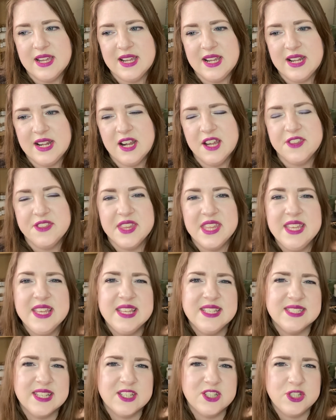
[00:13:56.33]

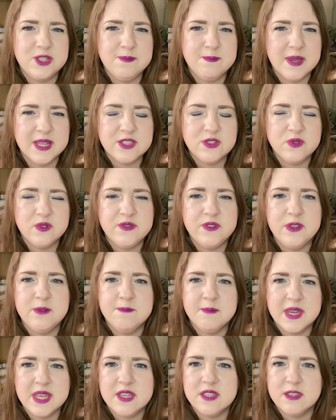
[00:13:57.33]
it's actually better if you
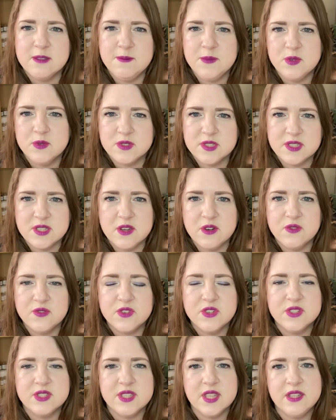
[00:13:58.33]
make them yourself,
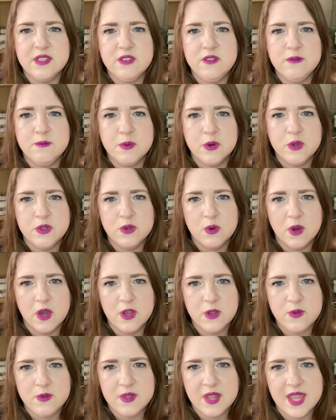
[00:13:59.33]
because then you've put your
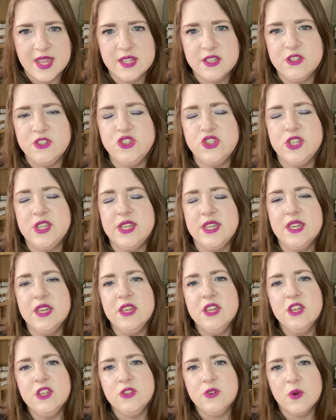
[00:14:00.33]
own energy,
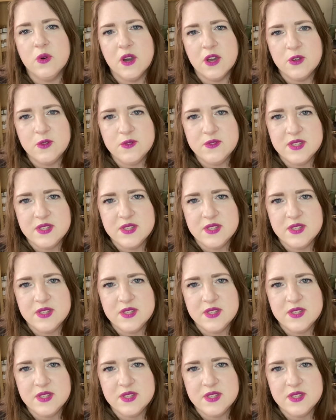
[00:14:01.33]
your own